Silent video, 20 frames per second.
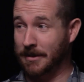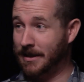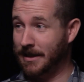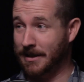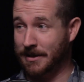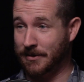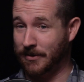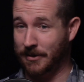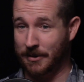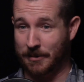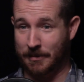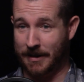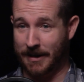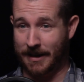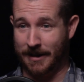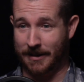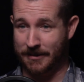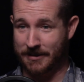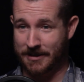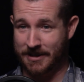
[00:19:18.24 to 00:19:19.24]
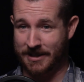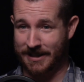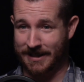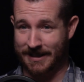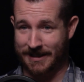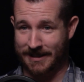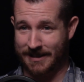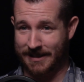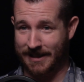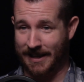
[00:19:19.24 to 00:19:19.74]
with this film now.
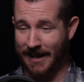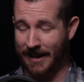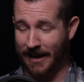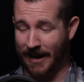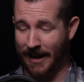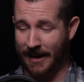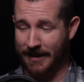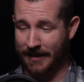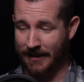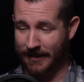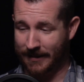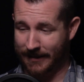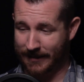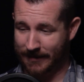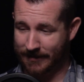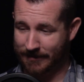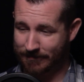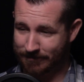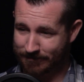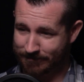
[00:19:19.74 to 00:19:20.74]
Jeez, that eye thing.